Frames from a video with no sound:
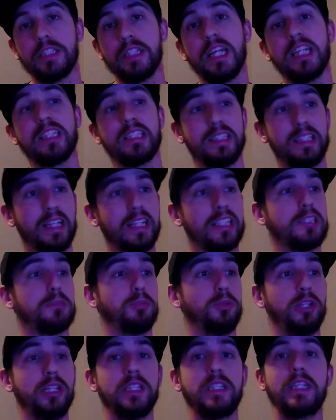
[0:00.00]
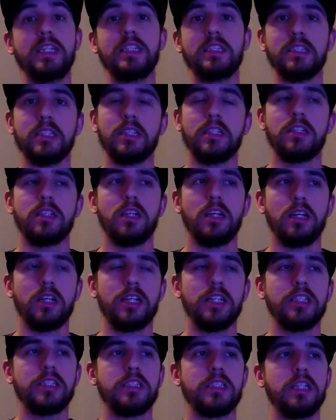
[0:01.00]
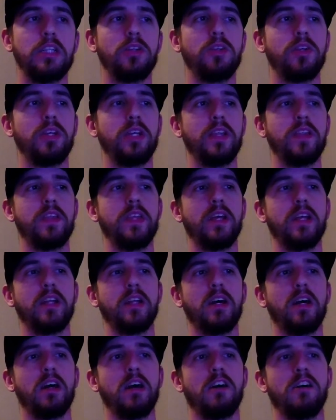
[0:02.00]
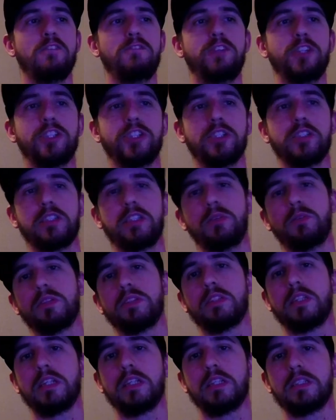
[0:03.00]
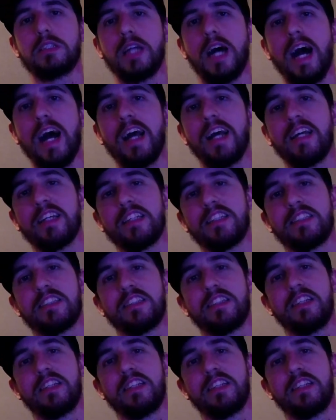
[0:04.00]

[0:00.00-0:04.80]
That's pretty decent considering that efficiency wasn't as highest.